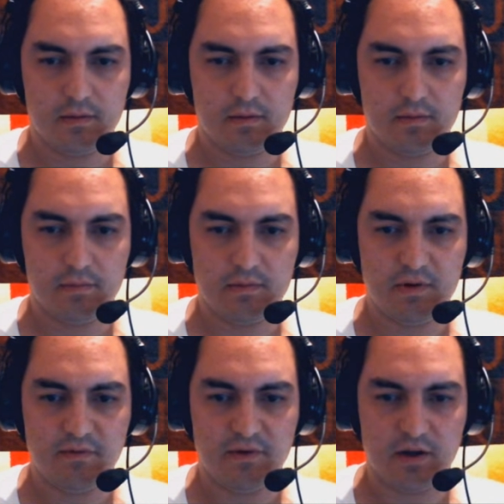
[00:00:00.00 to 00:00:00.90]
Maybe
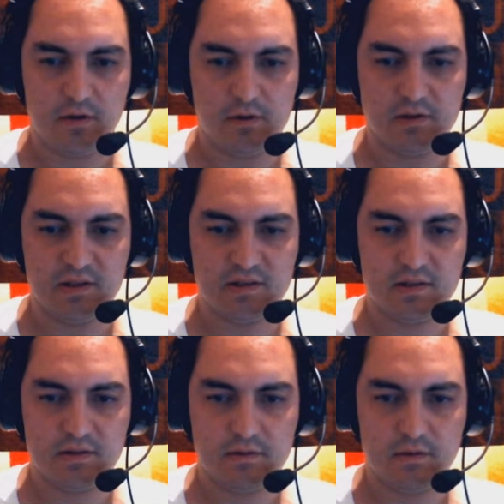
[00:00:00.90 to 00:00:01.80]
if I hold it.
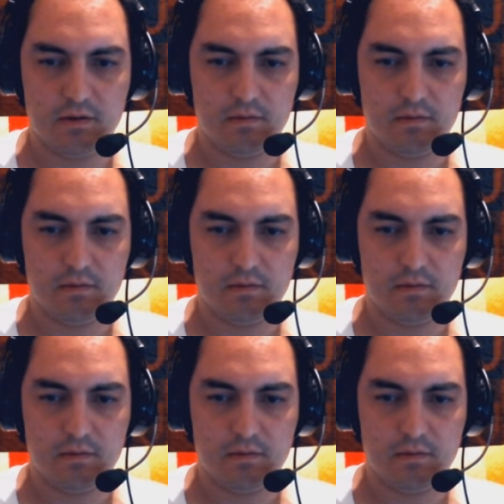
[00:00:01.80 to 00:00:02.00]
No.